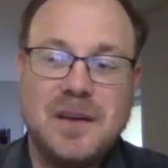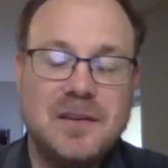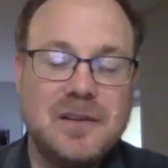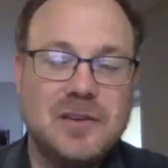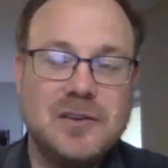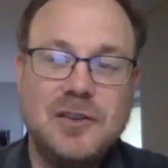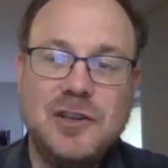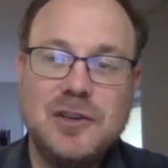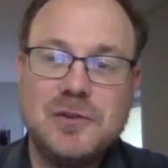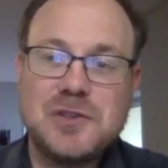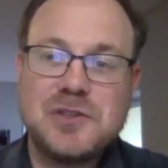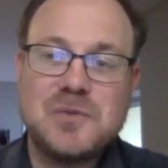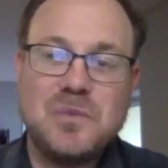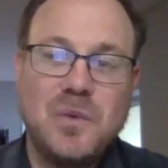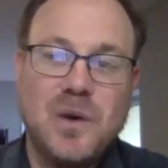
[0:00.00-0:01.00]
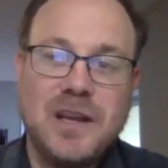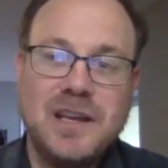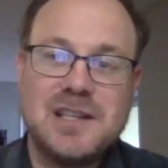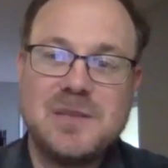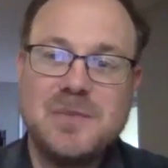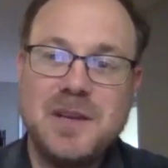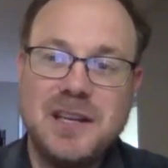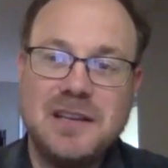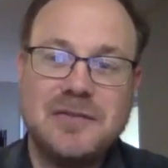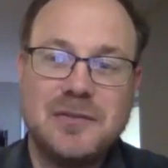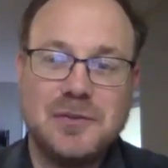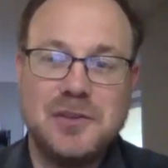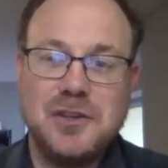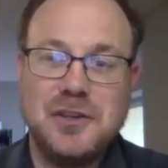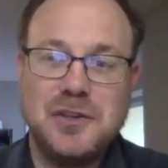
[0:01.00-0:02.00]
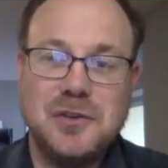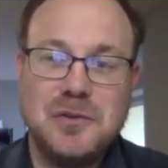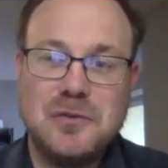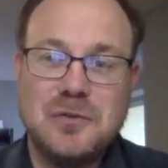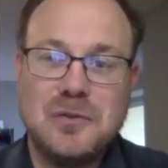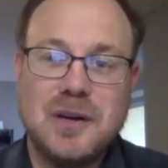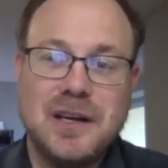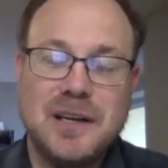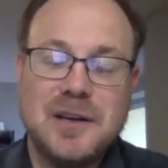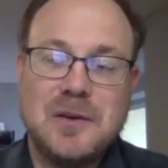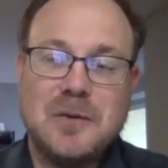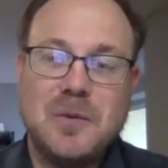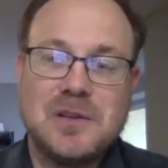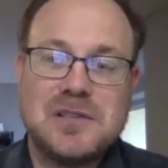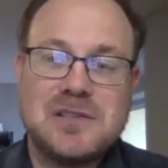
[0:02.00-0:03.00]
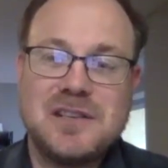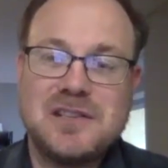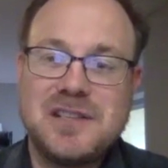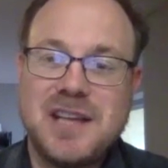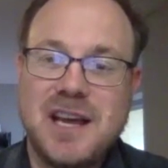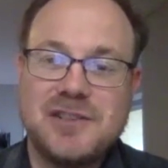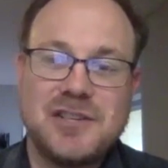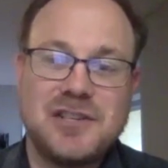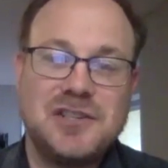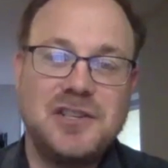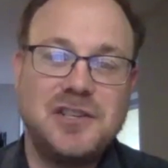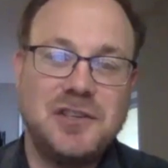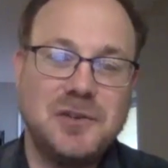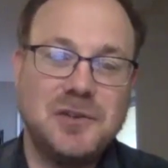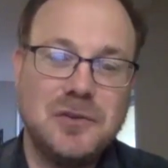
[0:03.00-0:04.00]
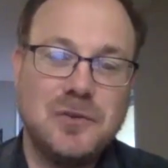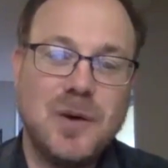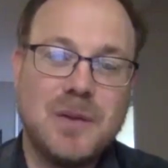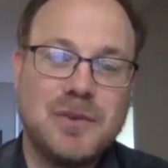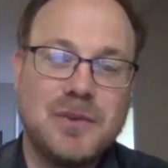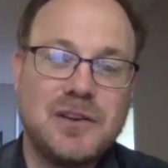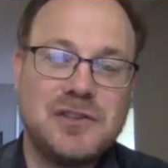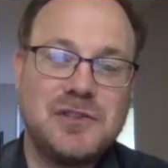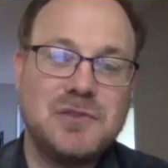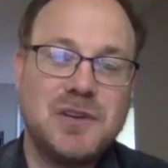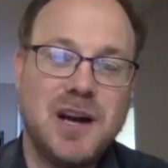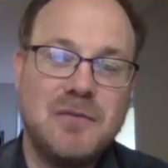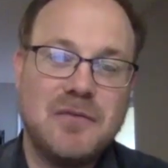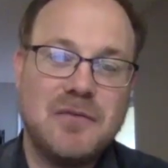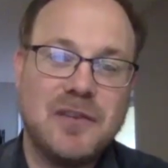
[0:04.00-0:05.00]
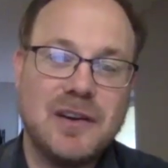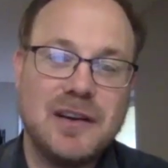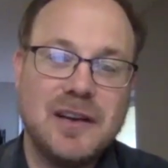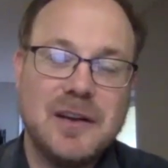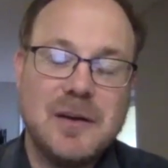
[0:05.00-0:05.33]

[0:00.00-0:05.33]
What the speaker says: use what is meaningful to you, what's nostalgic to you, what brings you comfort.